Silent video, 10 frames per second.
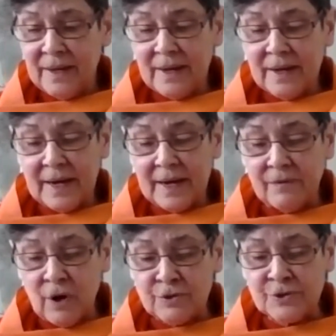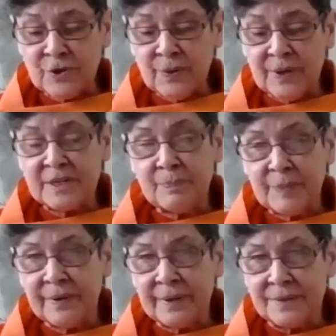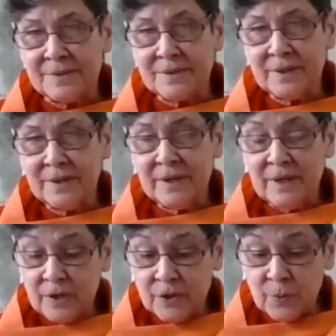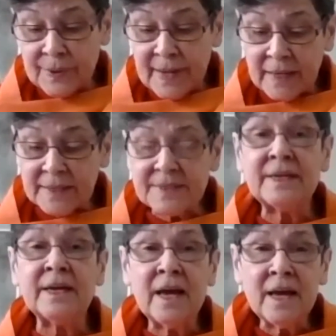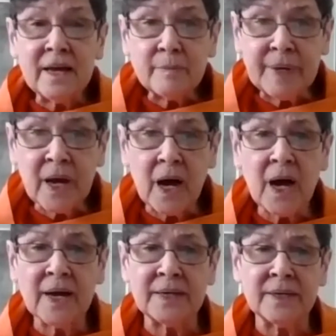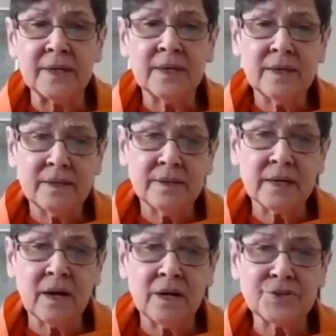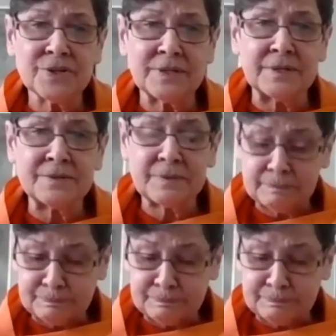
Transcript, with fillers: And I have also experienced the reality behind that consciousness.